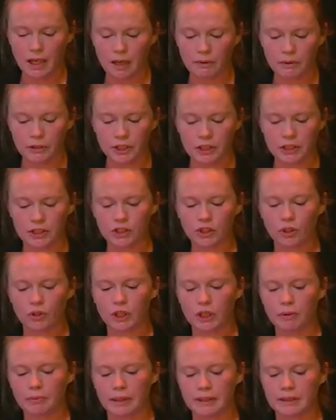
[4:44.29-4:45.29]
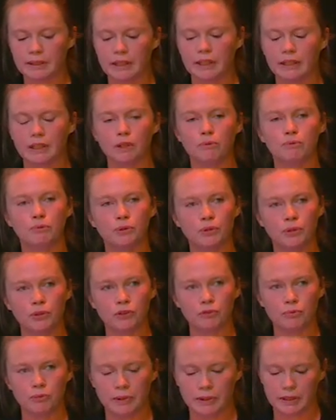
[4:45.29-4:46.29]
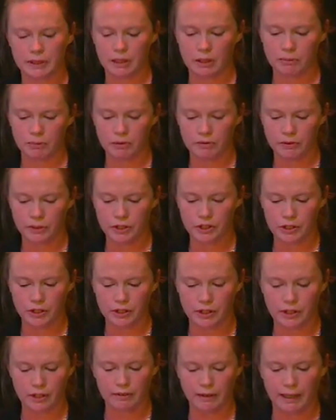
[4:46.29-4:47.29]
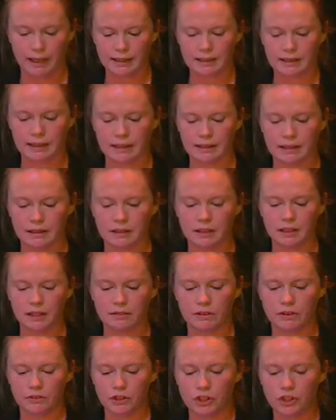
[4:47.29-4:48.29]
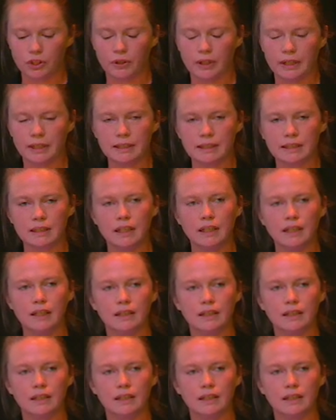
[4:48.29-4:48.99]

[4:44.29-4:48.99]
which has documented the improvements in the provision of access in terms of choice,